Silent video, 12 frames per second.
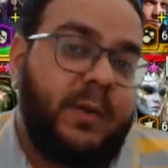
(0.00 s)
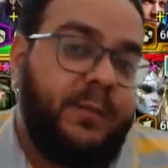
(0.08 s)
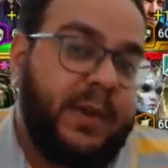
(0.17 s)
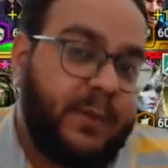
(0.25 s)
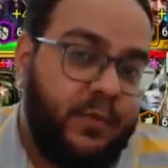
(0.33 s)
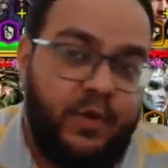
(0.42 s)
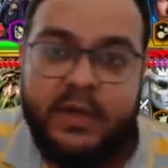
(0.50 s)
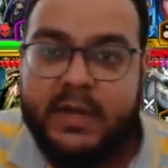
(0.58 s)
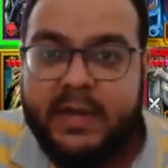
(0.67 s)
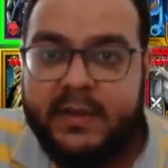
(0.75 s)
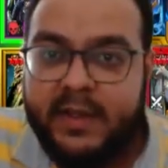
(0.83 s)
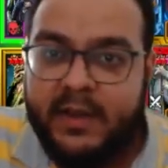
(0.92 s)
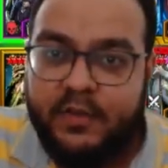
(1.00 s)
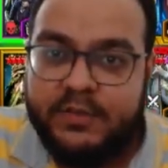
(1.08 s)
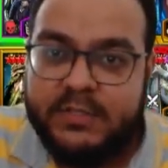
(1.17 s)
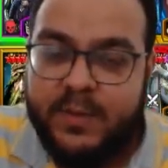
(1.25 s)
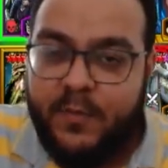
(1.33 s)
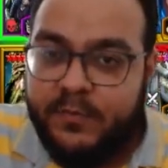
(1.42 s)
bit more detail on
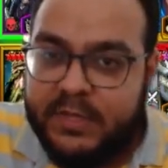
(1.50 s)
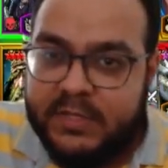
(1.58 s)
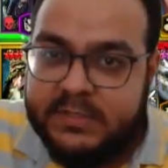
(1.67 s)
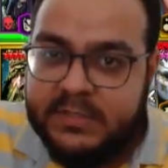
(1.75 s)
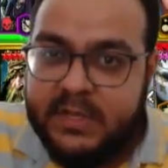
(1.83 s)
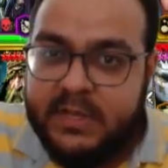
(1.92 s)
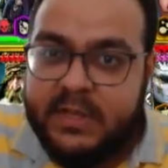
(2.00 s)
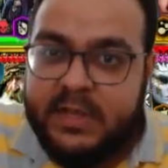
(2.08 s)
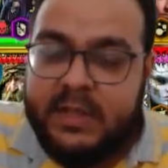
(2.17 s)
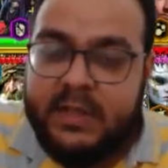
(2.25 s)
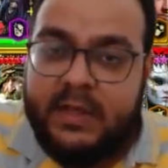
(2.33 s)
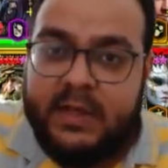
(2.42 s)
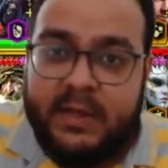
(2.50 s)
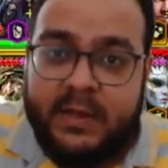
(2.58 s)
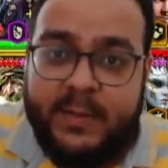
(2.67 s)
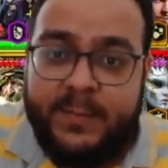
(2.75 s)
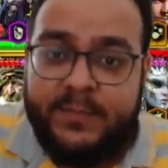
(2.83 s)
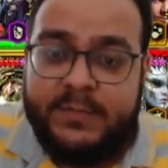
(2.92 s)
some of these
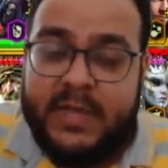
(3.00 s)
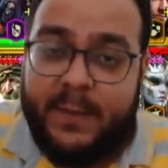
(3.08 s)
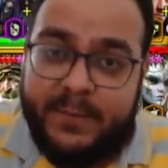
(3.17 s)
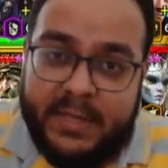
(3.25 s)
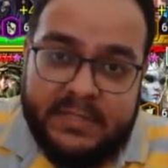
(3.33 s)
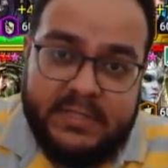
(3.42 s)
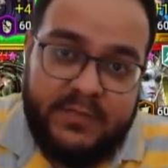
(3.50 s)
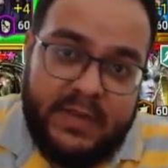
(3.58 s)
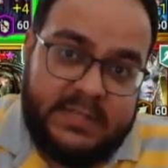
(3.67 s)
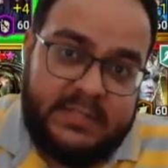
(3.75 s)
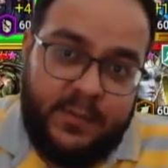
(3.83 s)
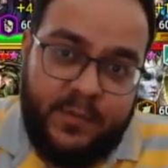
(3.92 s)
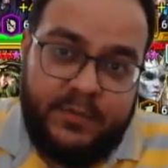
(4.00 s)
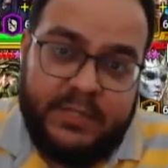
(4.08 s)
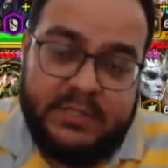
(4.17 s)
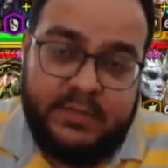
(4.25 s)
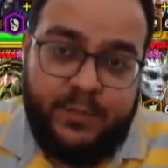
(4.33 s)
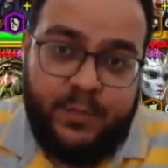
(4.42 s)
champions as well as some of
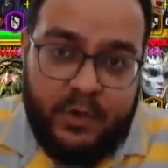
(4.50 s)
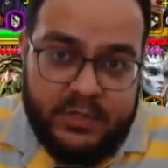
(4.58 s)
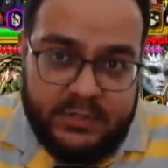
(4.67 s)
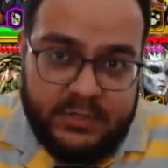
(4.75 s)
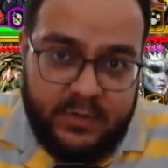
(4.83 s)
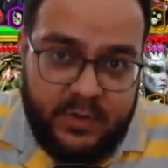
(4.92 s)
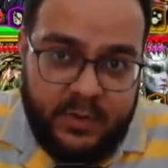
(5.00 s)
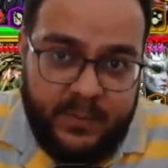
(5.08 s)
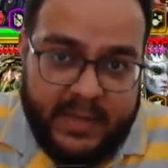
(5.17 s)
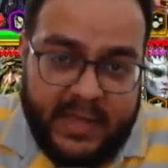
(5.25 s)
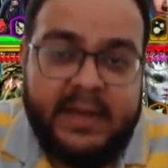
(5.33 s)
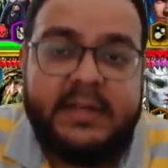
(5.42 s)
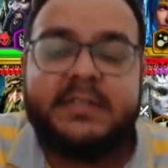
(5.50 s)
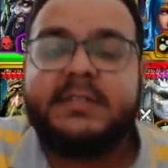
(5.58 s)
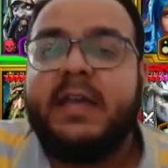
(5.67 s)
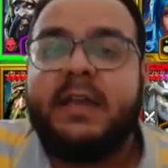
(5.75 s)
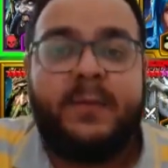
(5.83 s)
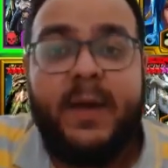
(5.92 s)
these boss mechanics,
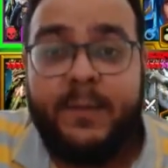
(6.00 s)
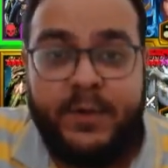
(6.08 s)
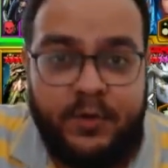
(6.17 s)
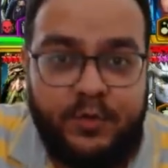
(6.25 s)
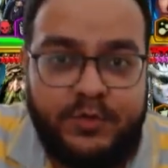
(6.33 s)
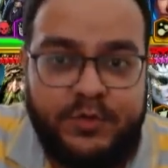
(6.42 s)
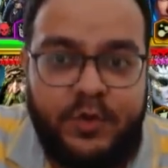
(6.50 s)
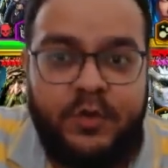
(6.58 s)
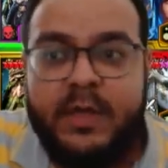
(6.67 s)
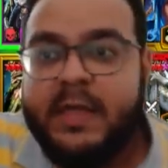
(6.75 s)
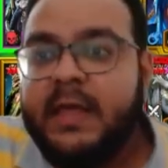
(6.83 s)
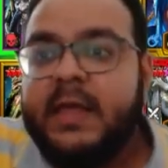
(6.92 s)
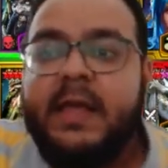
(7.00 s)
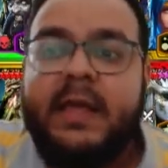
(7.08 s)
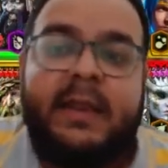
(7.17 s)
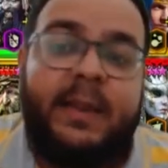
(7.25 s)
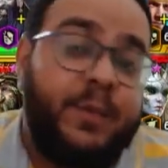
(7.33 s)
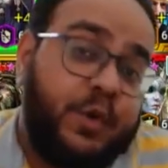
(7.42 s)
and I'm happy to do so.
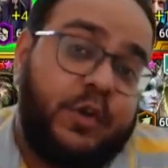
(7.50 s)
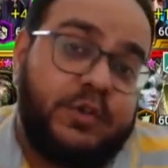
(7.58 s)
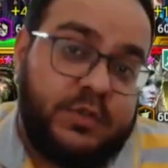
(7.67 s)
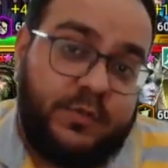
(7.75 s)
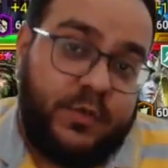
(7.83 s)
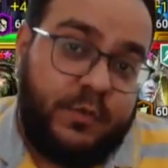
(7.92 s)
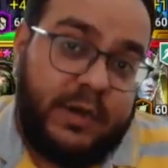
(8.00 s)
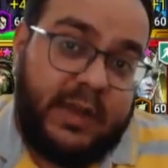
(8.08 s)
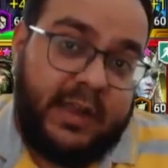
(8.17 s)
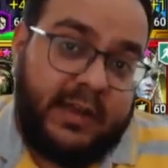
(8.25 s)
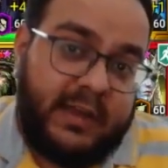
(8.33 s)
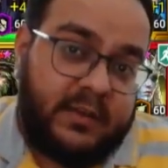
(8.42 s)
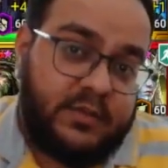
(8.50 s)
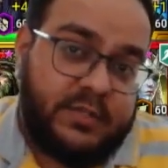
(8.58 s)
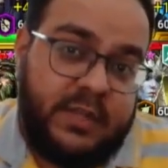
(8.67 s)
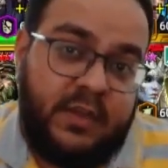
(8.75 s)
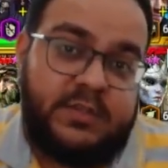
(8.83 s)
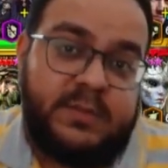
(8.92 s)
Let me know also if you would like to
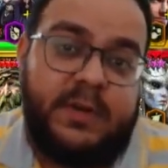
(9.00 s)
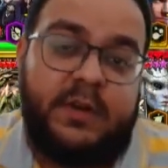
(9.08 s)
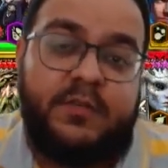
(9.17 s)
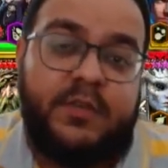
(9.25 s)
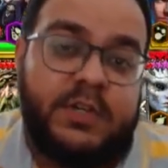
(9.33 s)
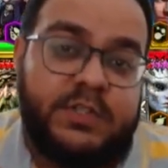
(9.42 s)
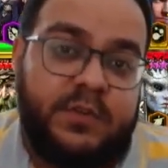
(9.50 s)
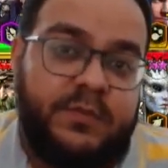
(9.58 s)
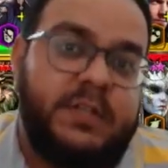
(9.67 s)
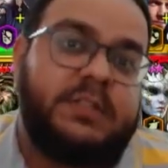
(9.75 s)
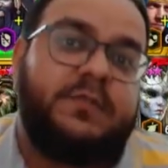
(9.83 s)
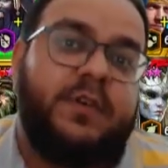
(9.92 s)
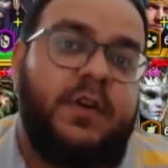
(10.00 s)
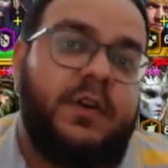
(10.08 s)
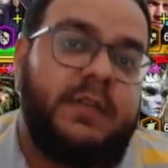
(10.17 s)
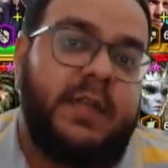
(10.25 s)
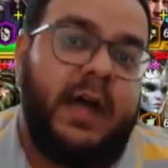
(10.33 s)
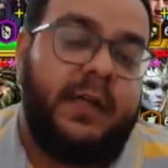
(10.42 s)
see a similar version of this for
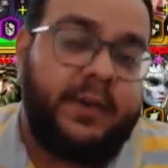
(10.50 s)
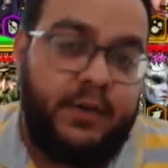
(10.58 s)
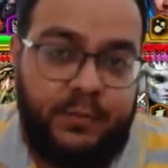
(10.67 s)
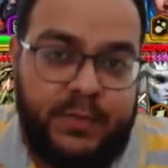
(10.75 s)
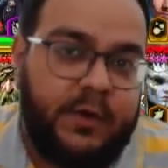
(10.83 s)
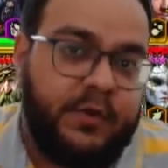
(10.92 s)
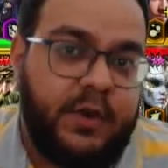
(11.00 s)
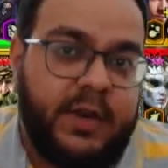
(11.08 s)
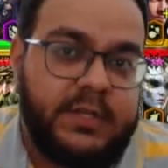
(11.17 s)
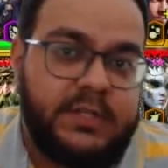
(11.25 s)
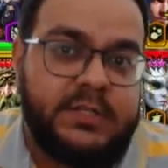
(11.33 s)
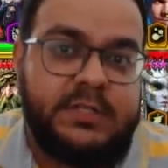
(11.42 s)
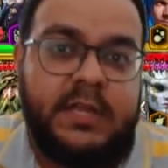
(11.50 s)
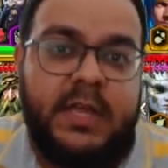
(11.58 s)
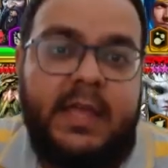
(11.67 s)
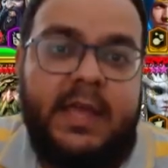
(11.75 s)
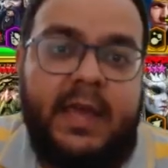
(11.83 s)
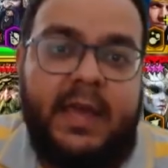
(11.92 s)
the other Doom Tower rotations,
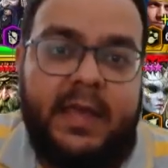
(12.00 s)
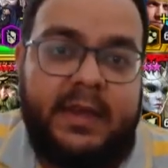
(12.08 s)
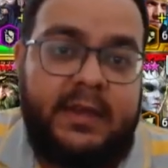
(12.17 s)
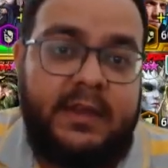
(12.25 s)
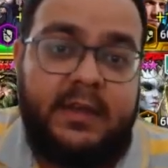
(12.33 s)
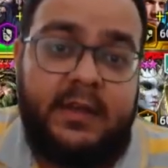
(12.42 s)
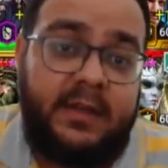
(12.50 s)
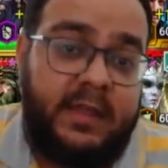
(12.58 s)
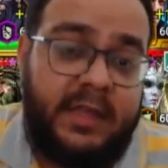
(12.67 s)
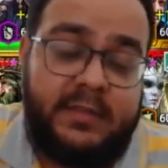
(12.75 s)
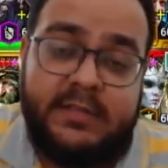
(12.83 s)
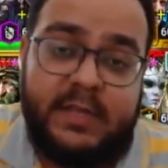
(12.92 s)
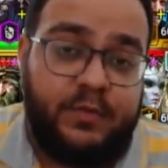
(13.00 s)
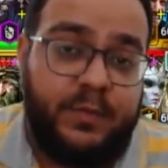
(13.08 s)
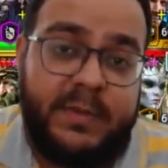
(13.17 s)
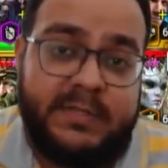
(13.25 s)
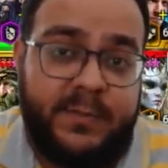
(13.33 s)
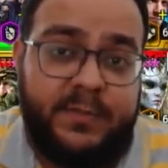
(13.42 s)
and yeah, that would
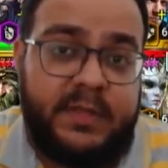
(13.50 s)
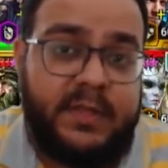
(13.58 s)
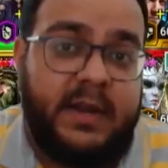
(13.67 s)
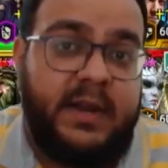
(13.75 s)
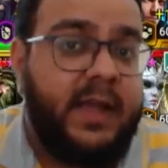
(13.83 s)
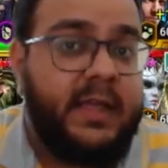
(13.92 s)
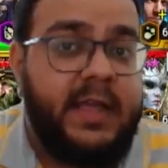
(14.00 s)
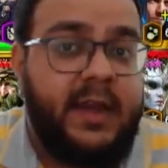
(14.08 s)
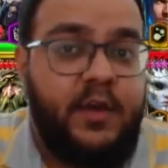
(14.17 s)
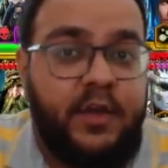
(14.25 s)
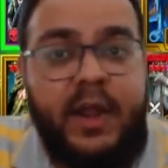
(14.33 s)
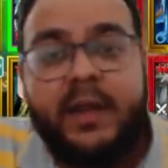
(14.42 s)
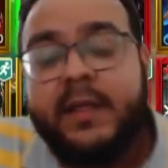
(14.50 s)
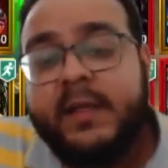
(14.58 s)
be something that I can look at.